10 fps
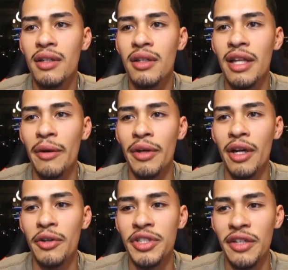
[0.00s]
There we
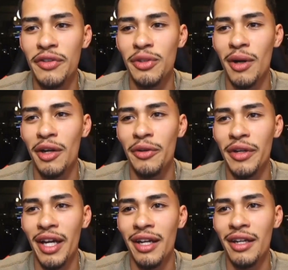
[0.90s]
go. Steven Giraldo
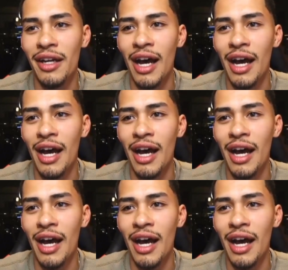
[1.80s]
again.